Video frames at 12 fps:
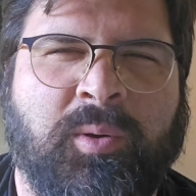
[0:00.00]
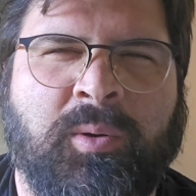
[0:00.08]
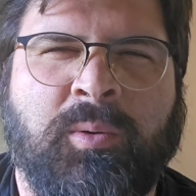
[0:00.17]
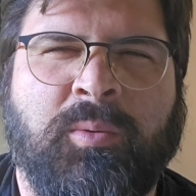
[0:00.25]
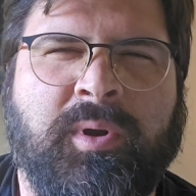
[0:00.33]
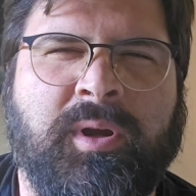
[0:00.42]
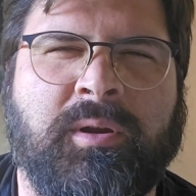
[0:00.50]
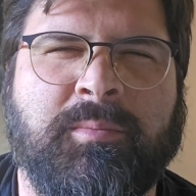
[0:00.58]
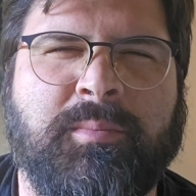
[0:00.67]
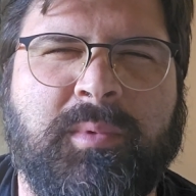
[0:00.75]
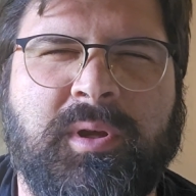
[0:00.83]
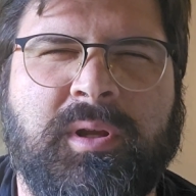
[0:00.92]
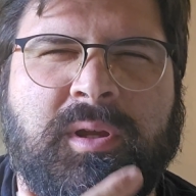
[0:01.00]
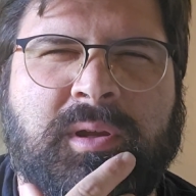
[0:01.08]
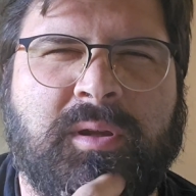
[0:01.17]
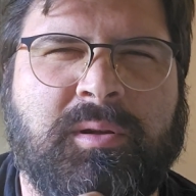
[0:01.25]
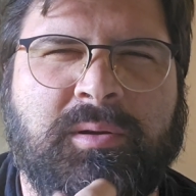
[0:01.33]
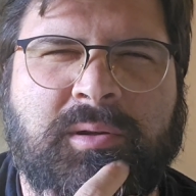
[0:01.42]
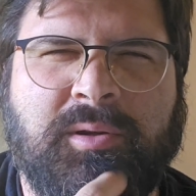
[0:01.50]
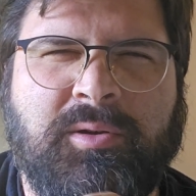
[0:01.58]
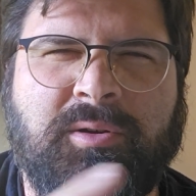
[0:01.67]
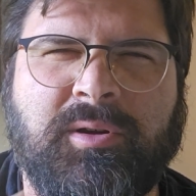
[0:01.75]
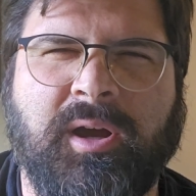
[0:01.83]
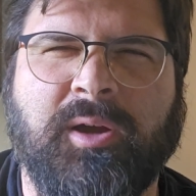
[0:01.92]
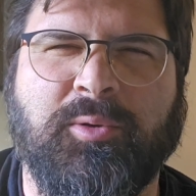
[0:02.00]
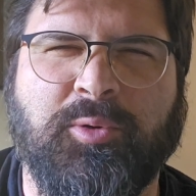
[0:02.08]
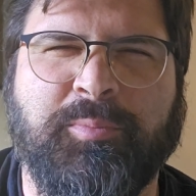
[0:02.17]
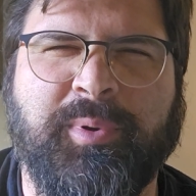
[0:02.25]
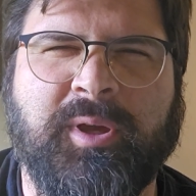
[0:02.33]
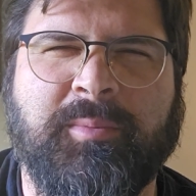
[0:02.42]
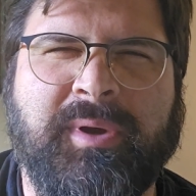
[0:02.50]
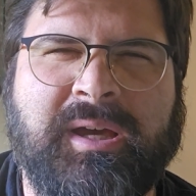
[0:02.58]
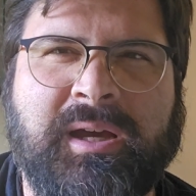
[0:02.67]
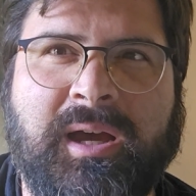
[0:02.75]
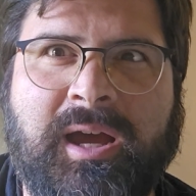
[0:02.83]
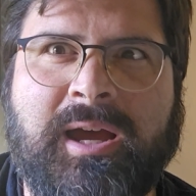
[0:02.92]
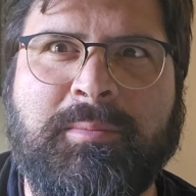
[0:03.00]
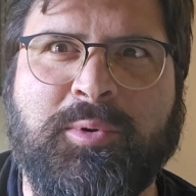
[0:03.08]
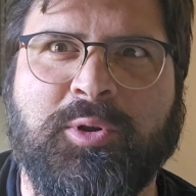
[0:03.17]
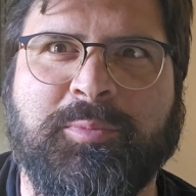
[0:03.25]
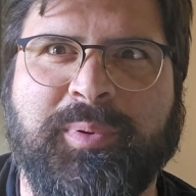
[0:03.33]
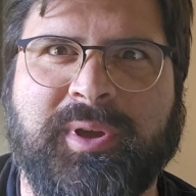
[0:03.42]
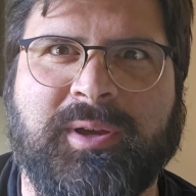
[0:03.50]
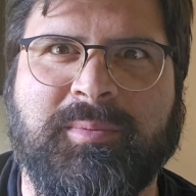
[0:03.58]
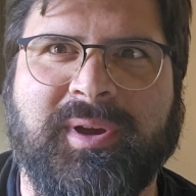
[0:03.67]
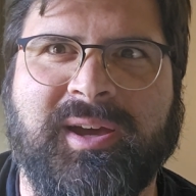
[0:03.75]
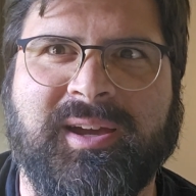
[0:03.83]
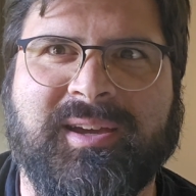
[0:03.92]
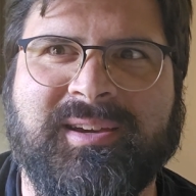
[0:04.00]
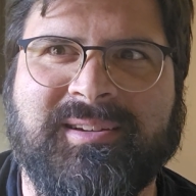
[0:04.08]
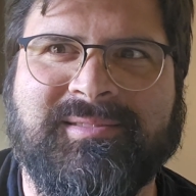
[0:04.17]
Wait a minute. You're not old Big Mek. I'm old Big Mek.